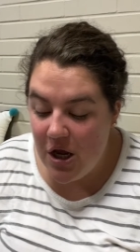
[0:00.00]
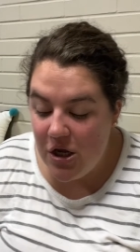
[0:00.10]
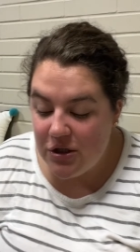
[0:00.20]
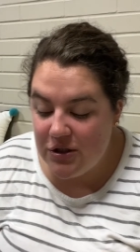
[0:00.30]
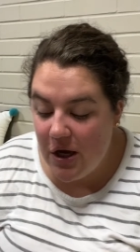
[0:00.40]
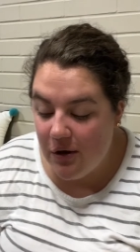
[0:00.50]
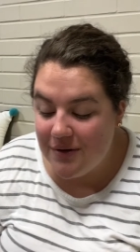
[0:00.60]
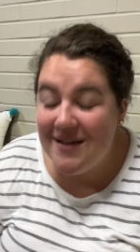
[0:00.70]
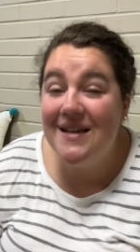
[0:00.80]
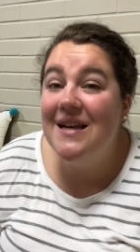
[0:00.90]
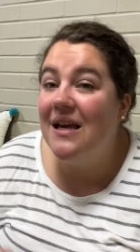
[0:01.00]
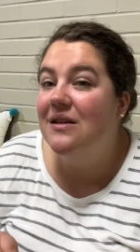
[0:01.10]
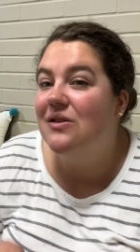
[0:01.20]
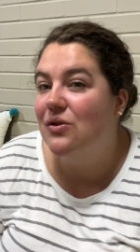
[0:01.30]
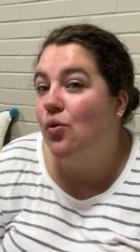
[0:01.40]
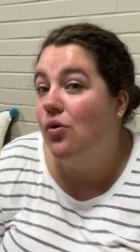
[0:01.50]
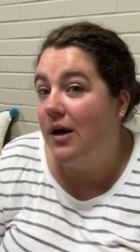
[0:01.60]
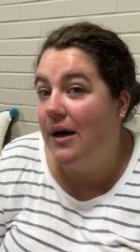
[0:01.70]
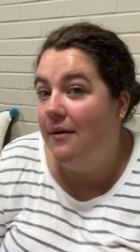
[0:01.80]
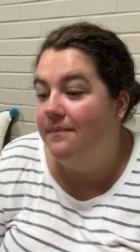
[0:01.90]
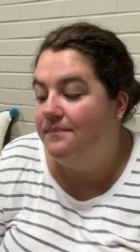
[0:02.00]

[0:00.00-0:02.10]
So today's story